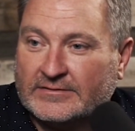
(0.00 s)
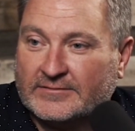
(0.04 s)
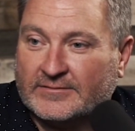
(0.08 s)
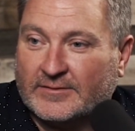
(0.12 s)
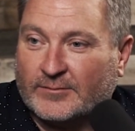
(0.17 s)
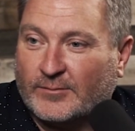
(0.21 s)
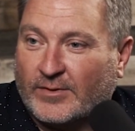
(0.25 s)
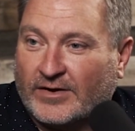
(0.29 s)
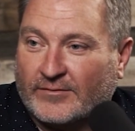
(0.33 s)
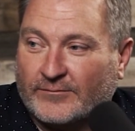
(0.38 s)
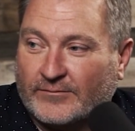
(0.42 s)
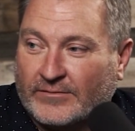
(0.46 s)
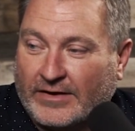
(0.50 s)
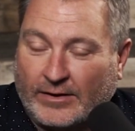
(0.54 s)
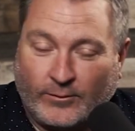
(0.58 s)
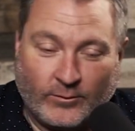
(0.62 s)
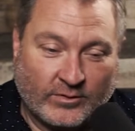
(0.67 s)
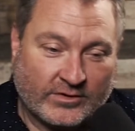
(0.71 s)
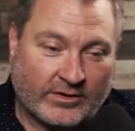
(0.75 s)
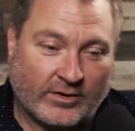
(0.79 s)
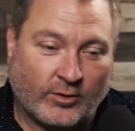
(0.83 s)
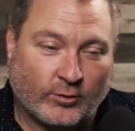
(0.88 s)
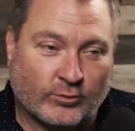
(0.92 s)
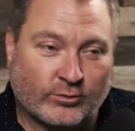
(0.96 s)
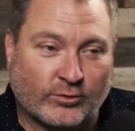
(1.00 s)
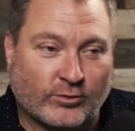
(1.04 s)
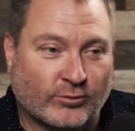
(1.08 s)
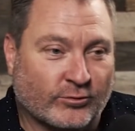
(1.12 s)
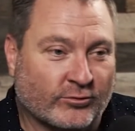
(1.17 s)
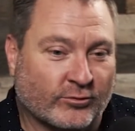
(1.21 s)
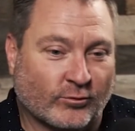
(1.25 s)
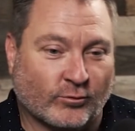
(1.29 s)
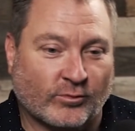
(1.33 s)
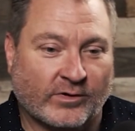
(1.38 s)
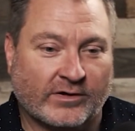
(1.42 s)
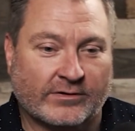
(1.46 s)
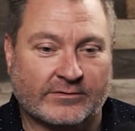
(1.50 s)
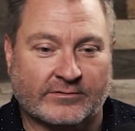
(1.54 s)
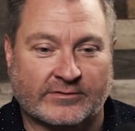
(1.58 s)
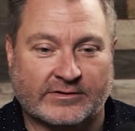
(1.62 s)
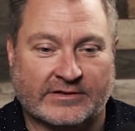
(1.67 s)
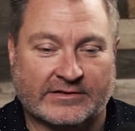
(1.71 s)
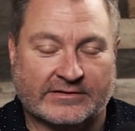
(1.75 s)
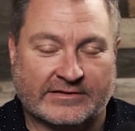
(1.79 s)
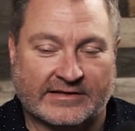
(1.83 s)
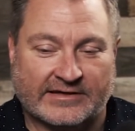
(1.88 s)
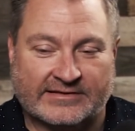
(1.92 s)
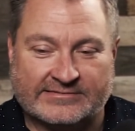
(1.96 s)
And my, I wasn't holding on to the rail or
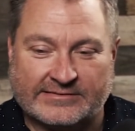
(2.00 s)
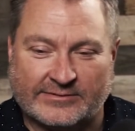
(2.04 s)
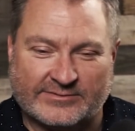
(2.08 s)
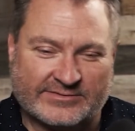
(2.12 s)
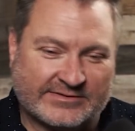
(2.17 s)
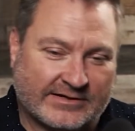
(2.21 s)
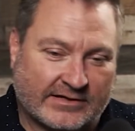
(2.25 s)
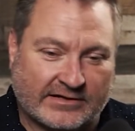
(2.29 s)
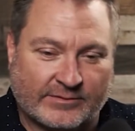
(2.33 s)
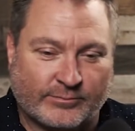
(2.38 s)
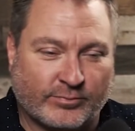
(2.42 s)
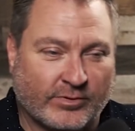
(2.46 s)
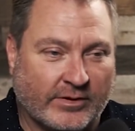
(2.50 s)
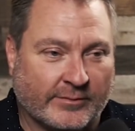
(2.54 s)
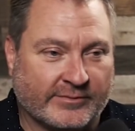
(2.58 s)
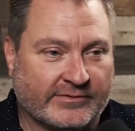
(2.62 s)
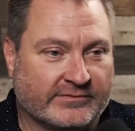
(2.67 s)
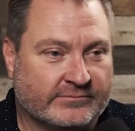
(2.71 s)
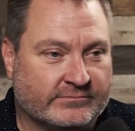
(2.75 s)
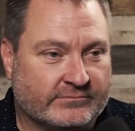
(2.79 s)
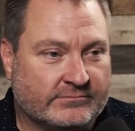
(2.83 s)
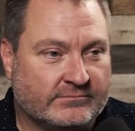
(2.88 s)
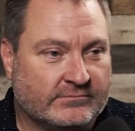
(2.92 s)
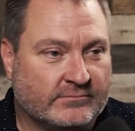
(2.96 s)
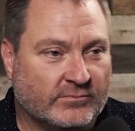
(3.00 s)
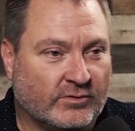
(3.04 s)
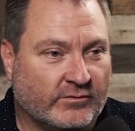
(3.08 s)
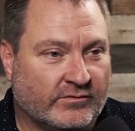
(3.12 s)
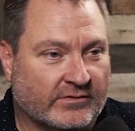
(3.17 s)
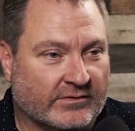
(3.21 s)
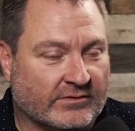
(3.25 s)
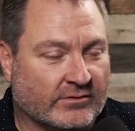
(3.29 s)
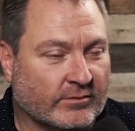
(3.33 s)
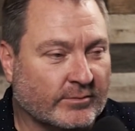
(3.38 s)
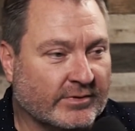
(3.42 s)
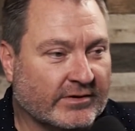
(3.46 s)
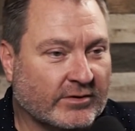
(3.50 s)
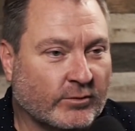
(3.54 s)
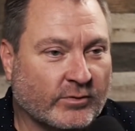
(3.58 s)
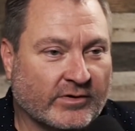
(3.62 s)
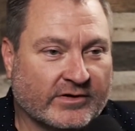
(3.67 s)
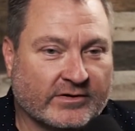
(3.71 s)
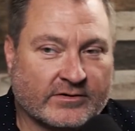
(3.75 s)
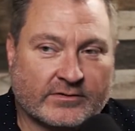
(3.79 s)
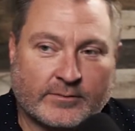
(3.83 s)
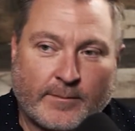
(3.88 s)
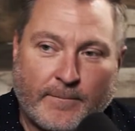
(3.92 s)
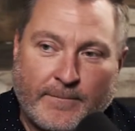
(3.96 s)
anything because I was kind of probably moving a little bit
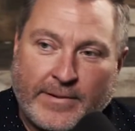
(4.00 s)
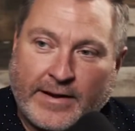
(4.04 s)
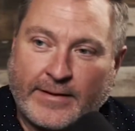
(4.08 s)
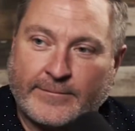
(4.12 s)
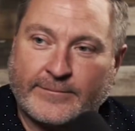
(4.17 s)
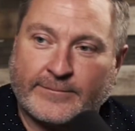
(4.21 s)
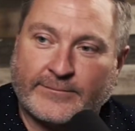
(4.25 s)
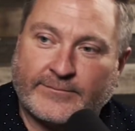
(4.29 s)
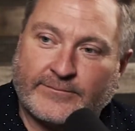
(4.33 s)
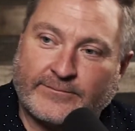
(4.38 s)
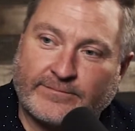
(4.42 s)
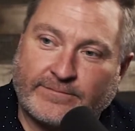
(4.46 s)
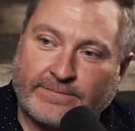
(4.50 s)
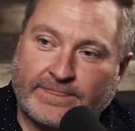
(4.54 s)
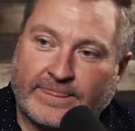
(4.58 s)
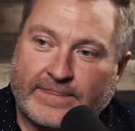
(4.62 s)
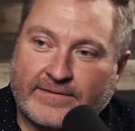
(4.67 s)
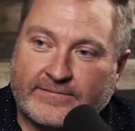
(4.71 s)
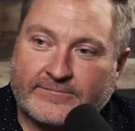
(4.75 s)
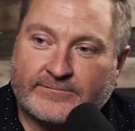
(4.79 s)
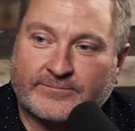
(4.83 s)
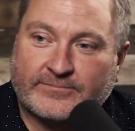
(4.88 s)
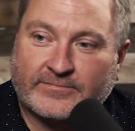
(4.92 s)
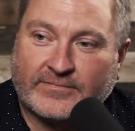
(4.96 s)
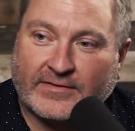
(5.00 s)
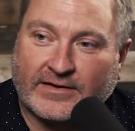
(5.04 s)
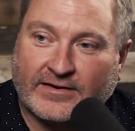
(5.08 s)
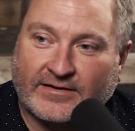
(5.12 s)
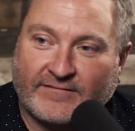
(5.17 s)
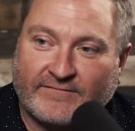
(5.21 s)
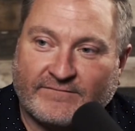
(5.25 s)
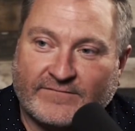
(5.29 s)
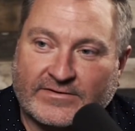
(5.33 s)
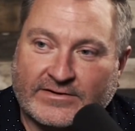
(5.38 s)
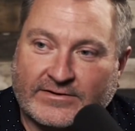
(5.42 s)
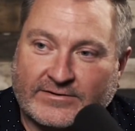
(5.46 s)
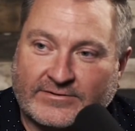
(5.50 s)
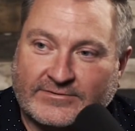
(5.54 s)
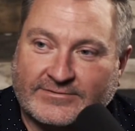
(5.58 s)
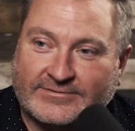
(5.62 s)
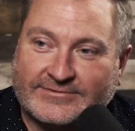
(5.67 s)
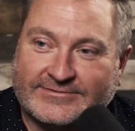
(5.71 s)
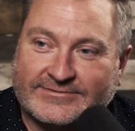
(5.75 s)
quicker. Pop, and I fell.